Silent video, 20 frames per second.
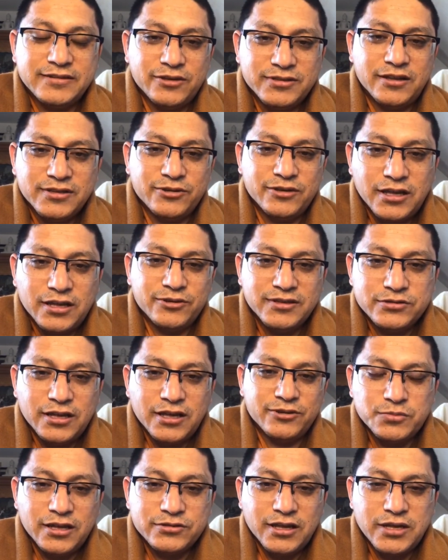Hello,
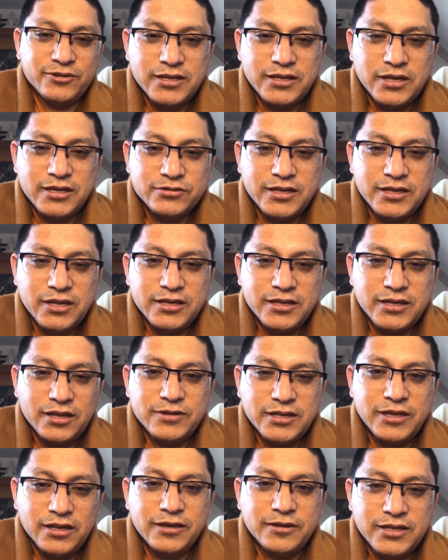Somali. Good
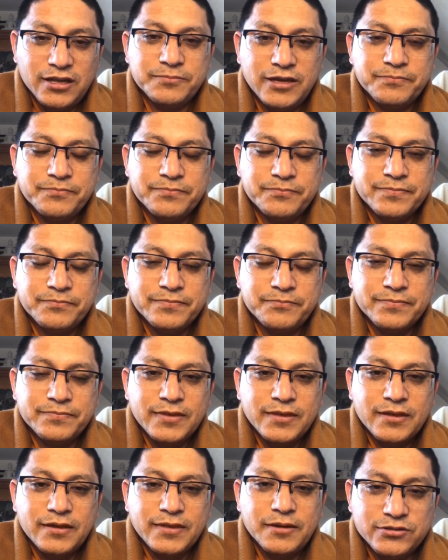evening.
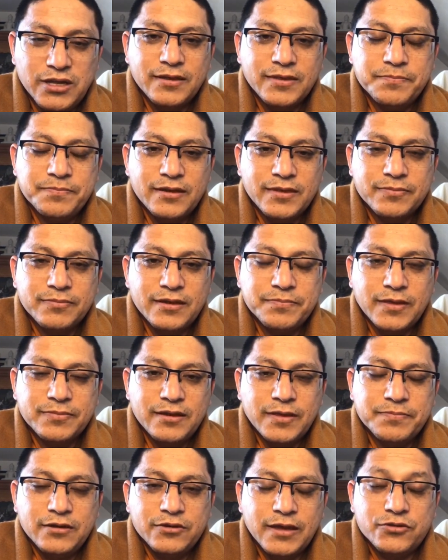Yeah.
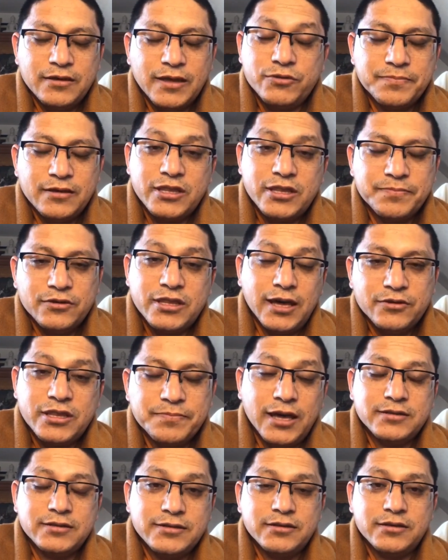So with
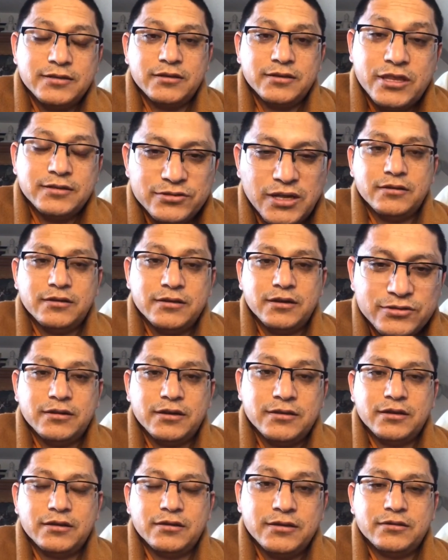that, uh,
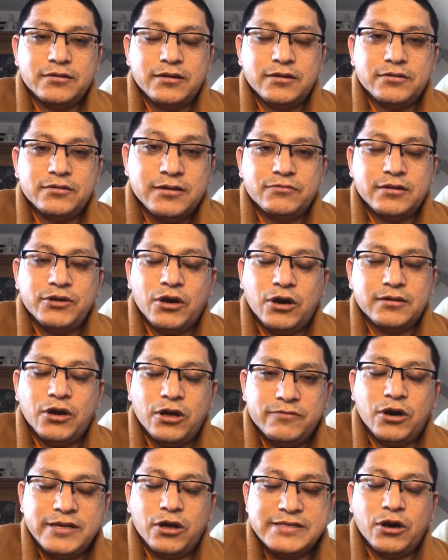we
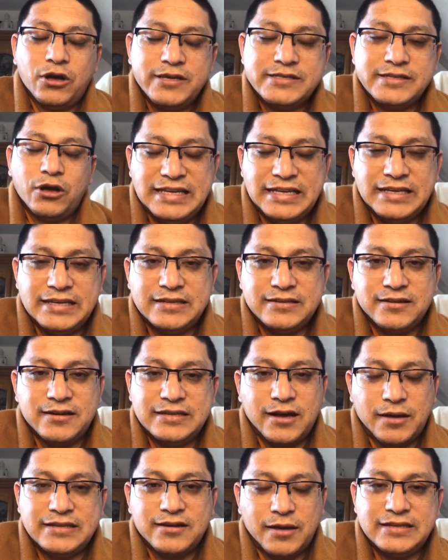always need a
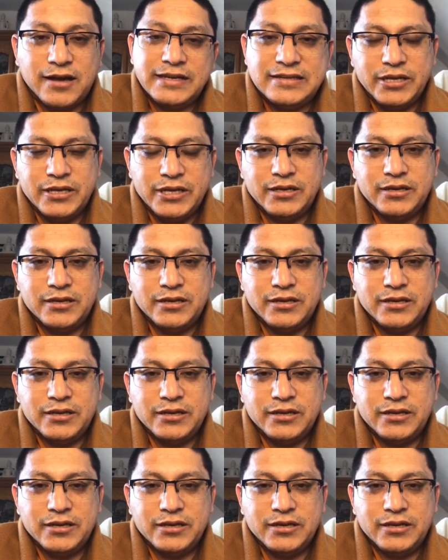company.